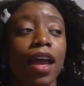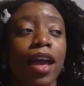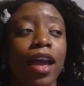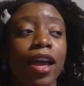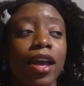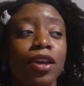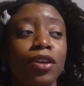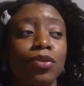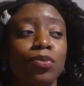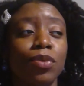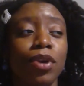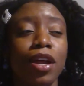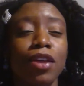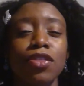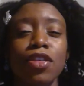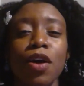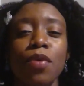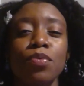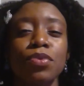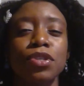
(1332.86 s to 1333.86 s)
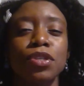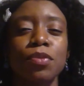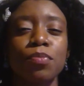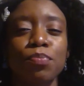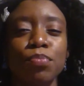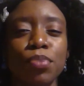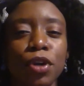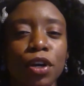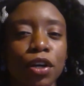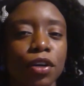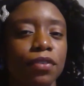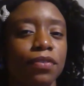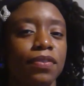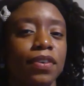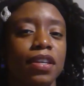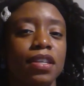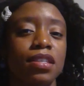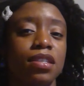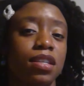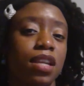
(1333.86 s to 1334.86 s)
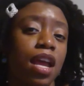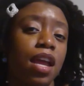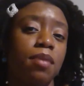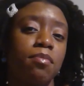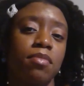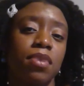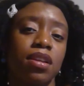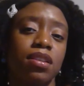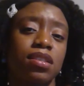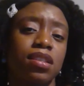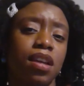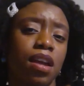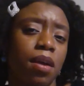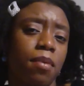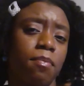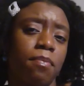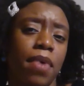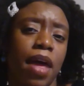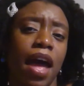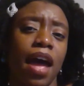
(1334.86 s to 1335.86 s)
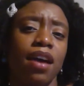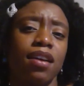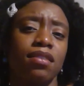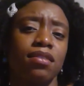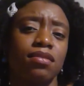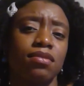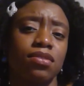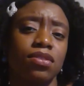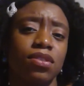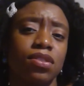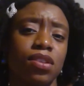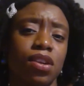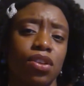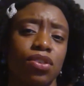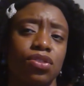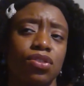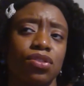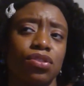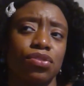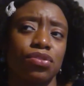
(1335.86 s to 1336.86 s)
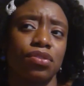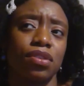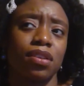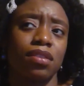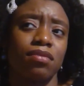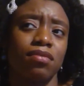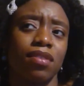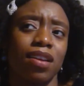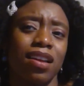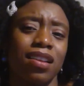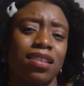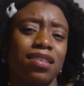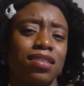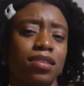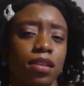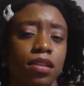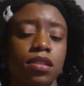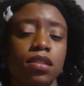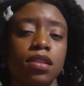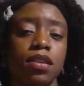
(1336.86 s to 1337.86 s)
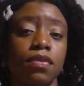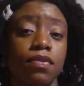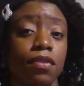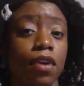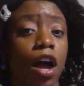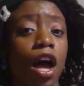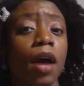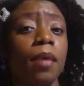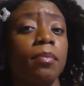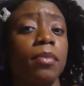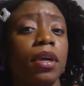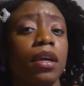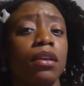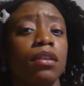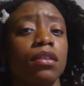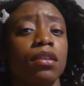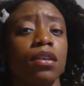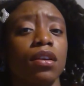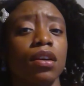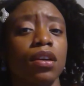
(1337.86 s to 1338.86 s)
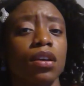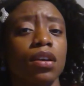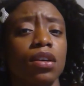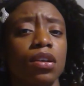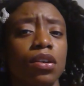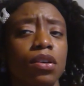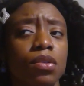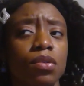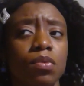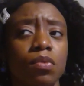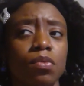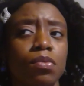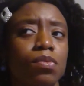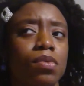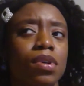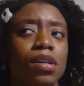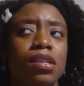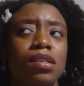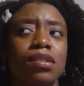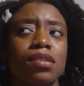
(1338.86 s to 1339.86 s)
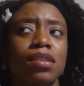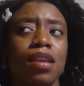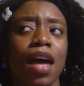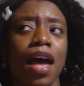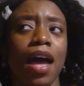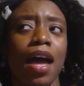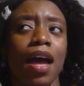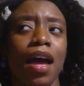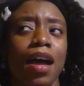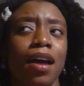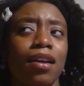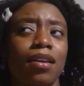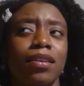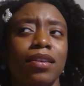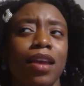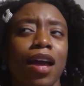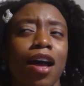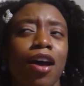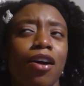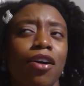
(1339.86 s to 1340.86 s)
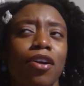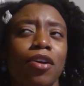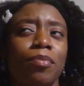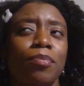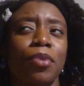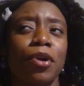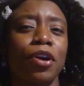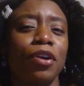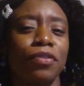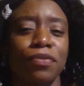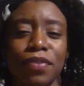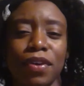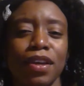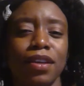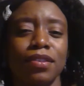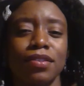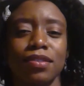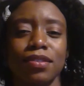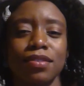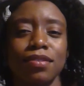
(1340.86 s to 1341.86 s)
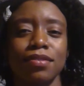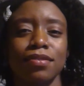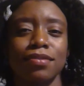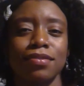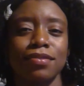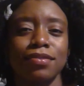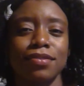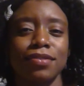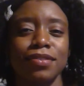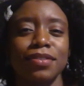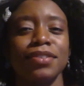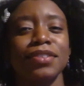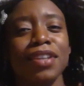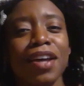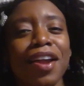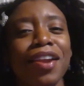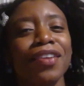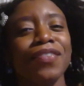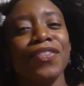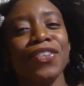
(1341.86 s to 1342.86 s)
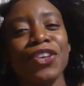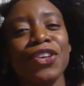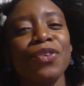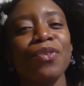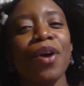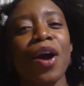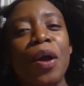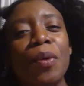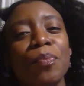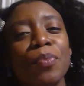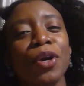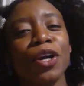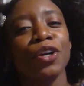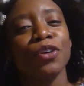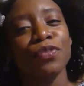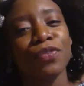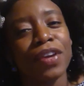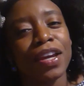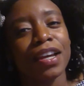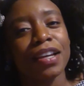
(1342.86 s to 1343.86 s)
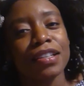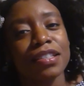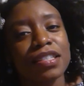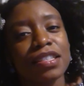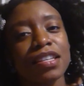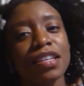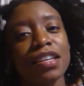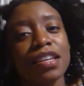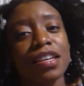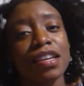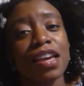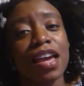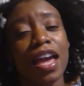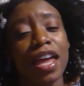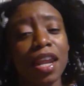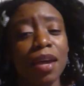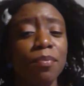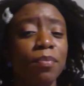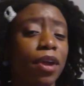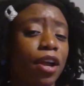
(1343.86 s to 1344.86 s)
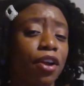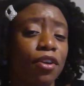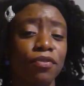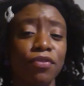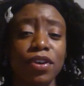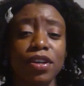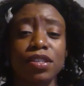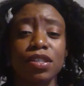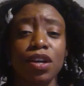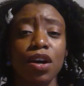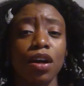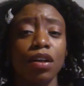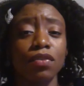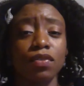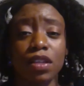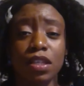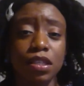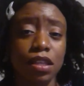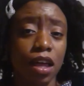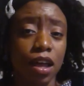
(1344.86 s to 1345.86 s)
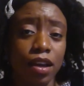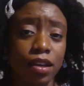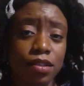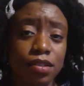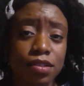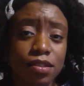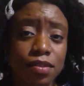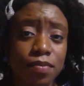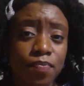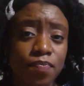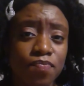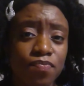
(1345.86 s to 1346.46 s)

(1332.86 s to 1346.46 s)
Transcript: And what I thought was the perfect statement to combat such an insensitive comment was, y'all aren't perfect. None of you are perfect. And I'm paraphrasing all of these lines.